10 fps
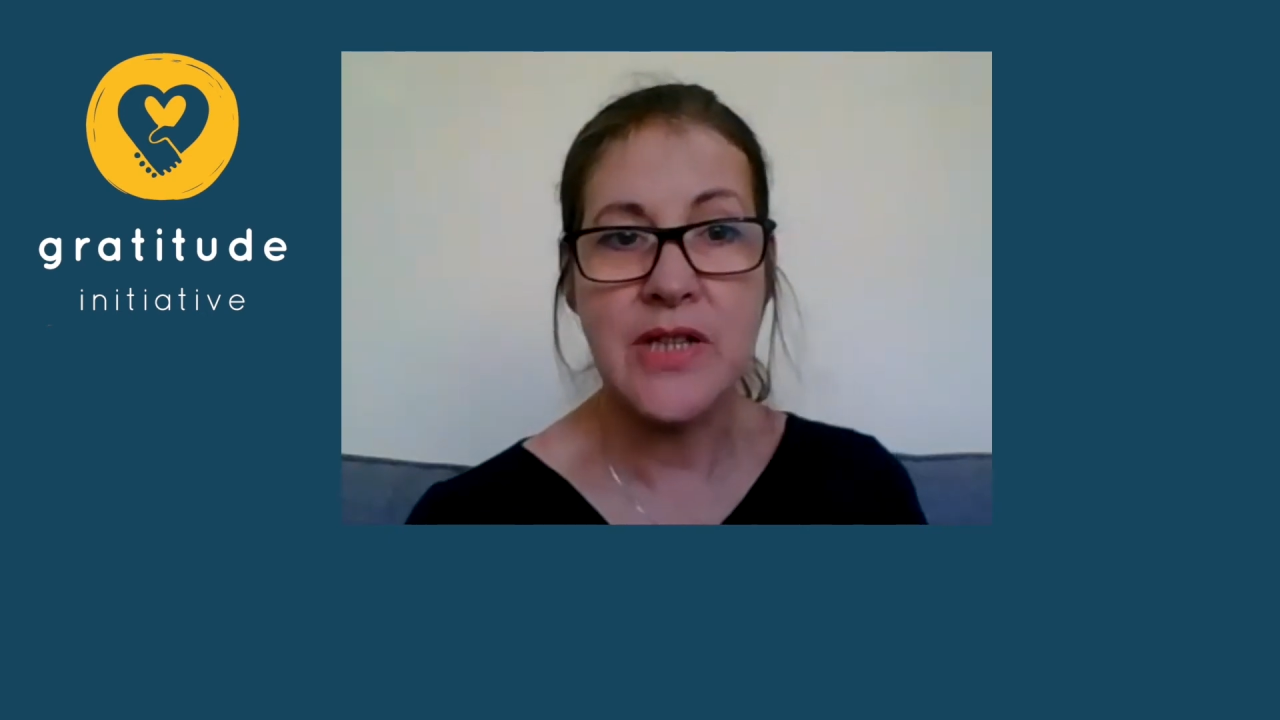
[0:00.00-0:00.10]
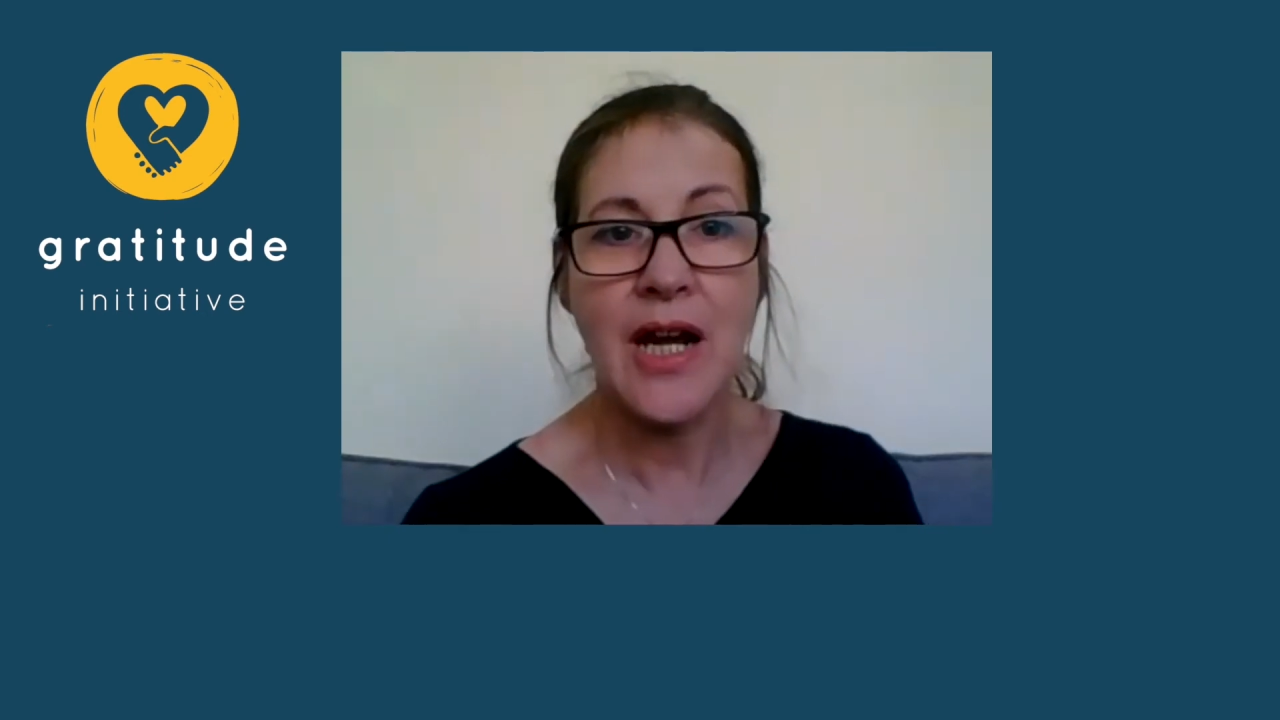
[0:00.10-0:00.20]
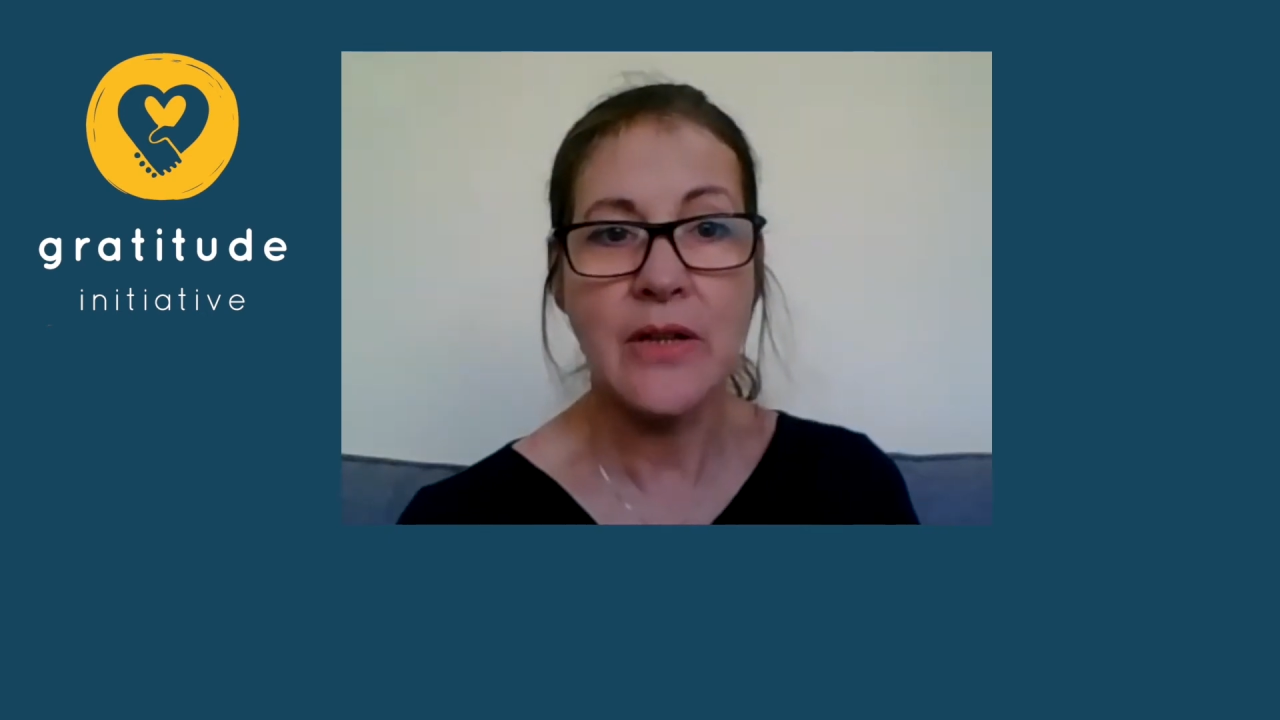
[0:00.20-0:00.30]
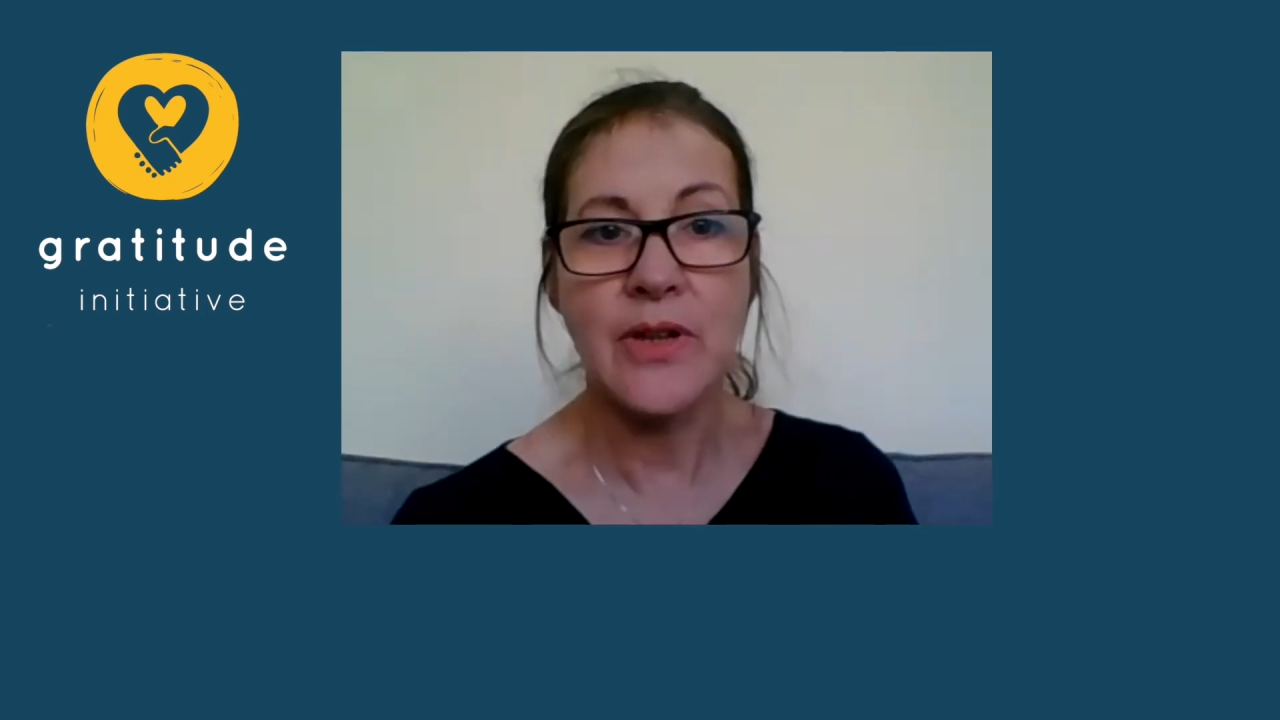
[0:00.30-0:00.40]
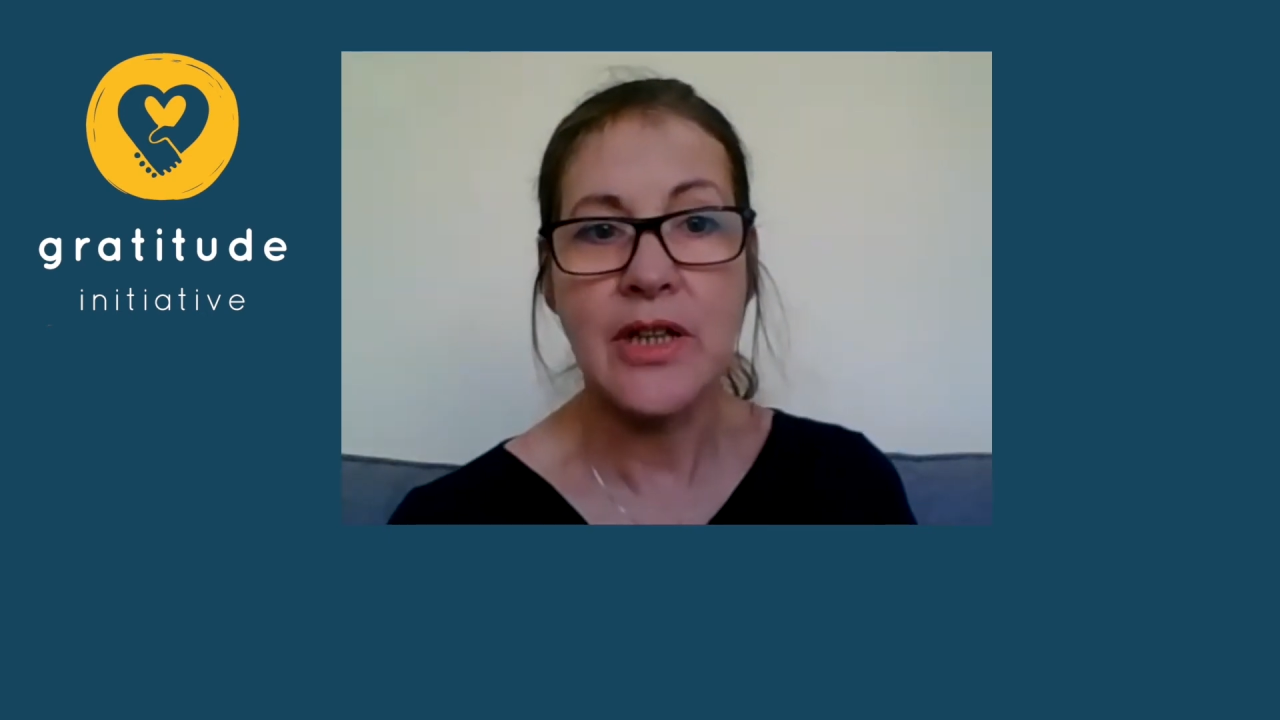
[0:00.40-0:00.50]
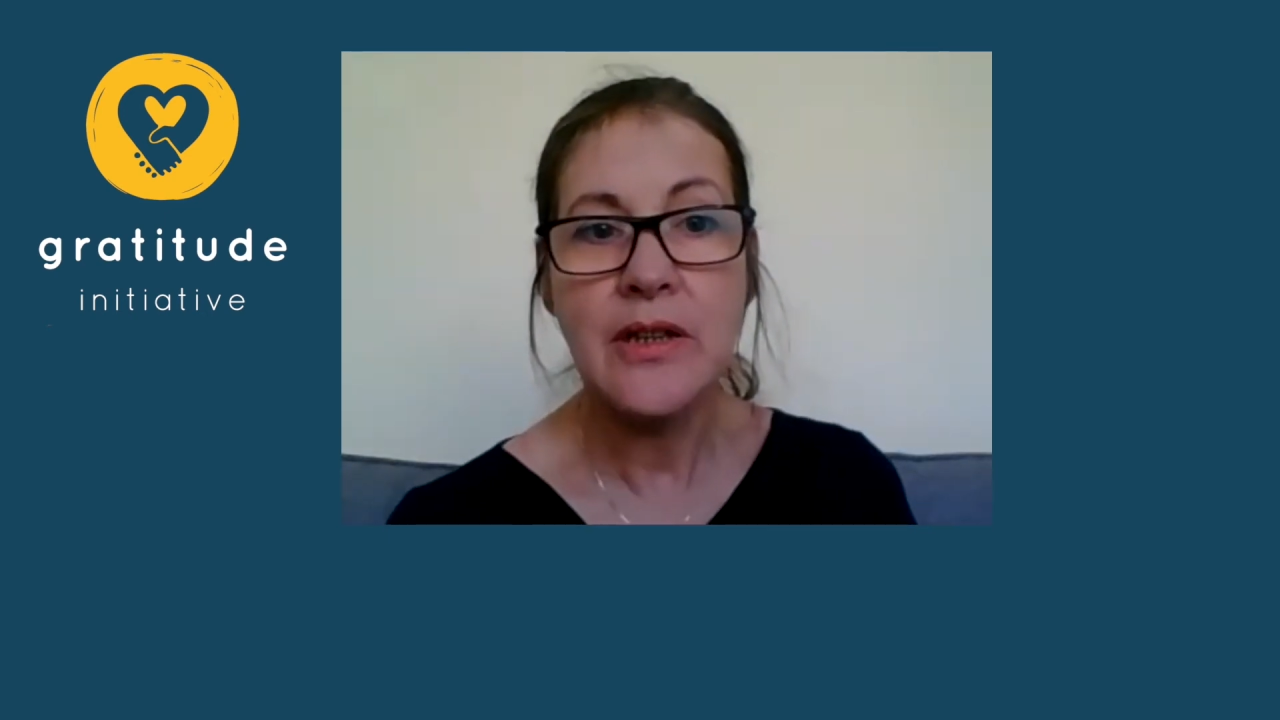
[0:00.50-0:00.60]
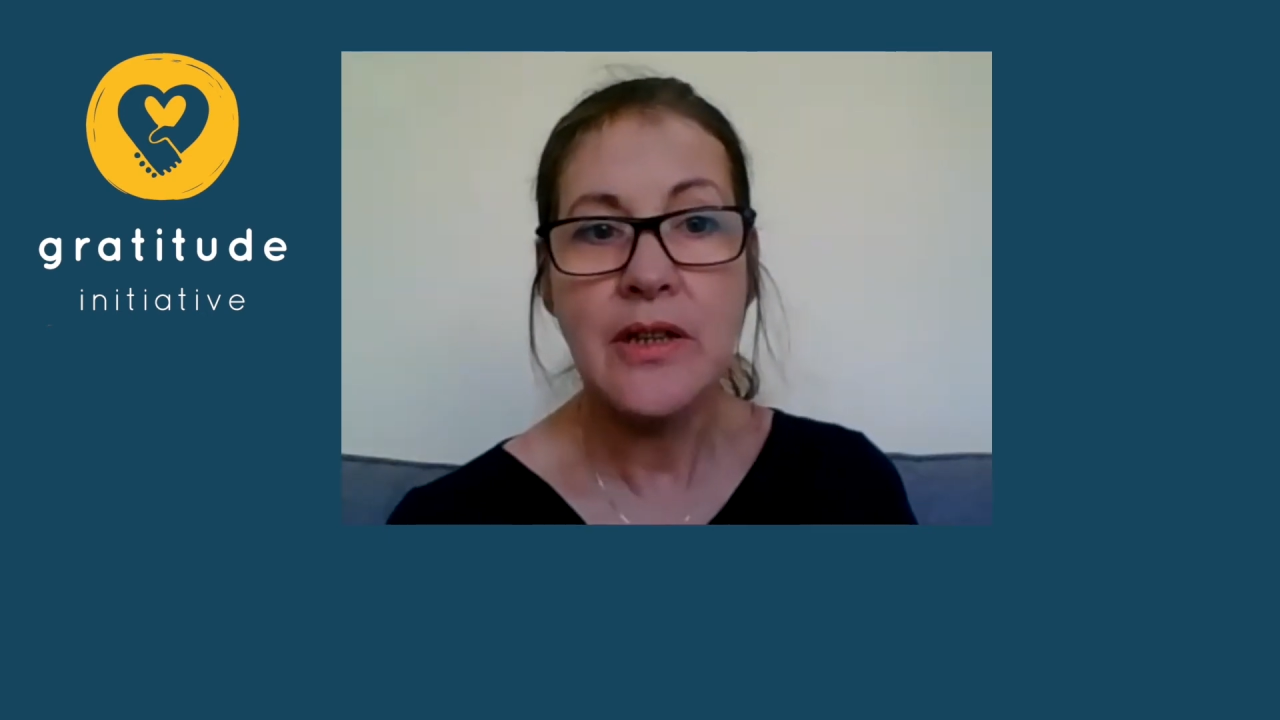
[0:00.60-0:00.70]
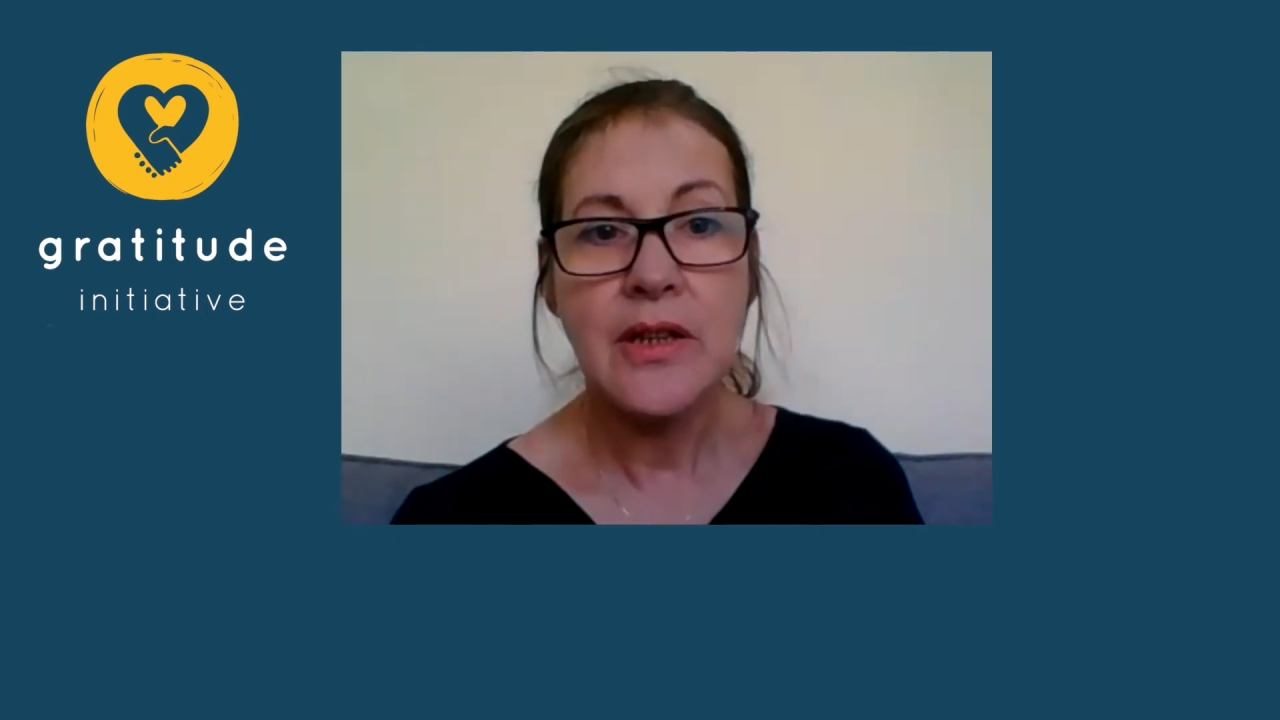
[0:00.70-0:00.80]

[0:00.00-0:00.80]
diary,